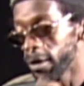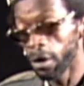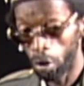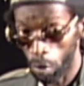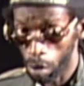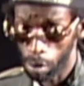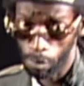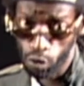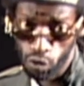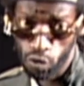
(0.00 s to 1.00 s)
Oh, I will
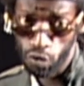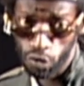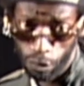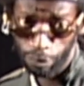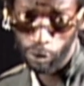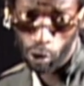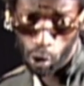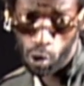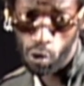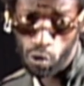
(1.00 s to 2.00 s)
move
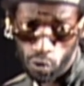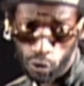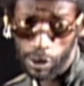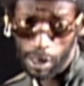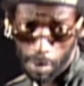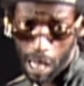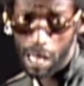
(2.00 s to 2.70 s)
you to my